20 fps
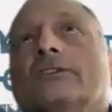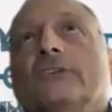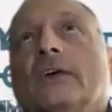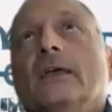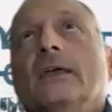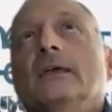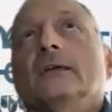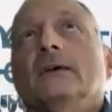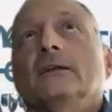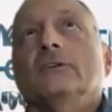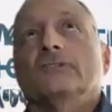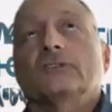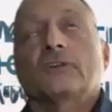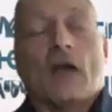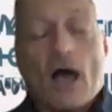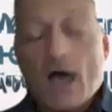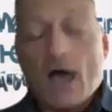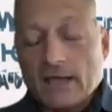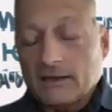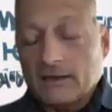to say in as
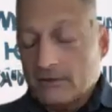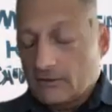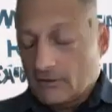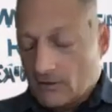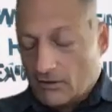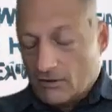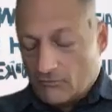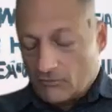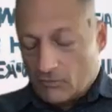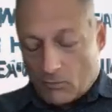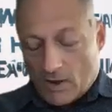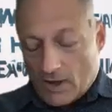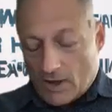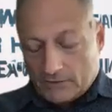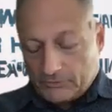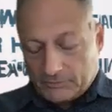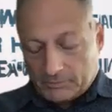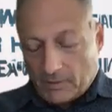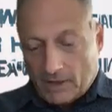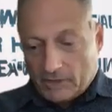kind of a way
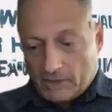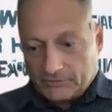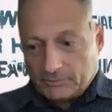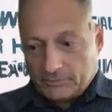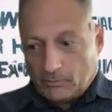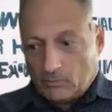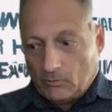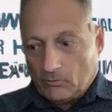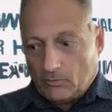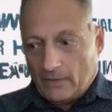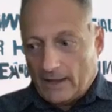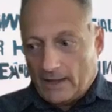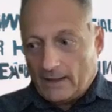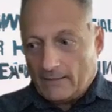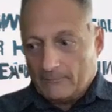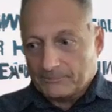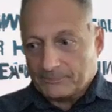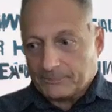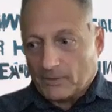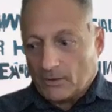as possible
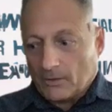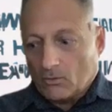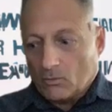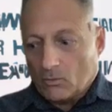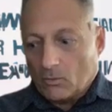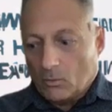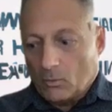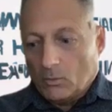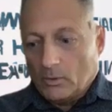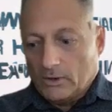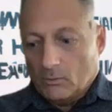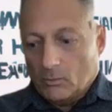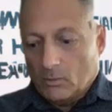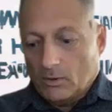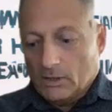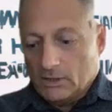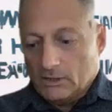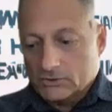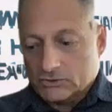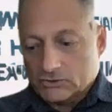that
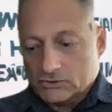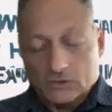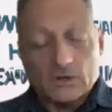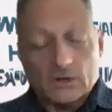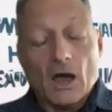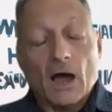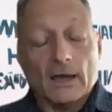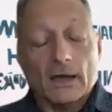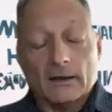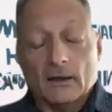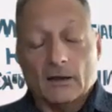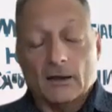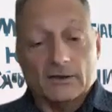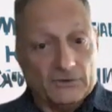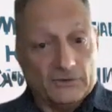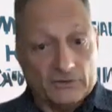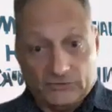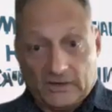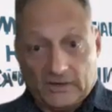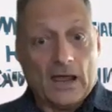we should not
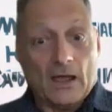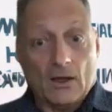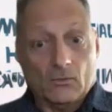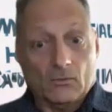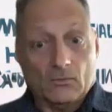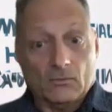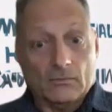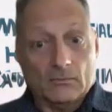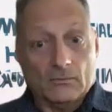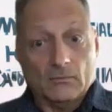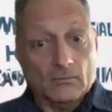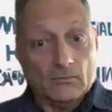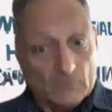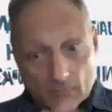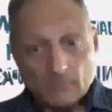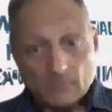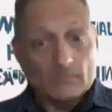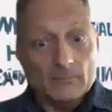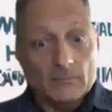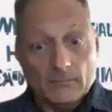discount
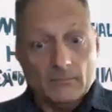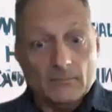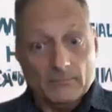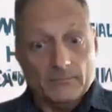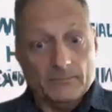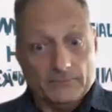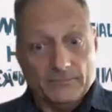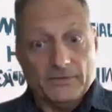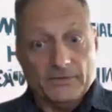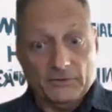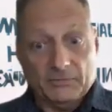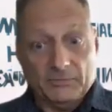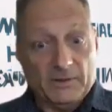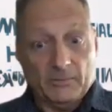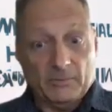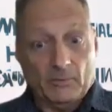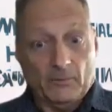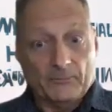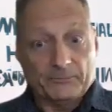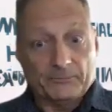these
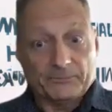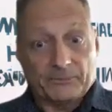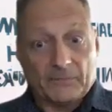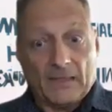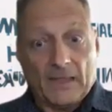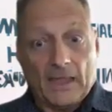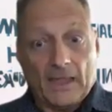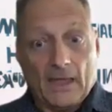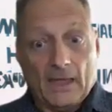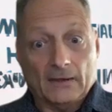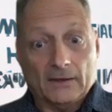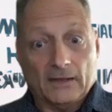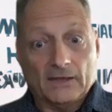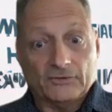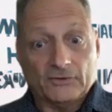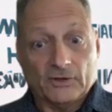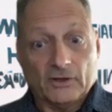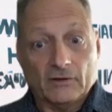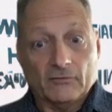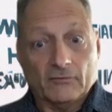people. And
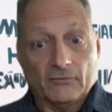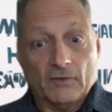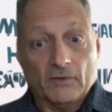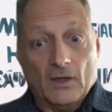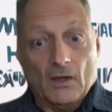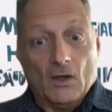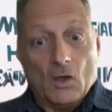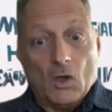instead of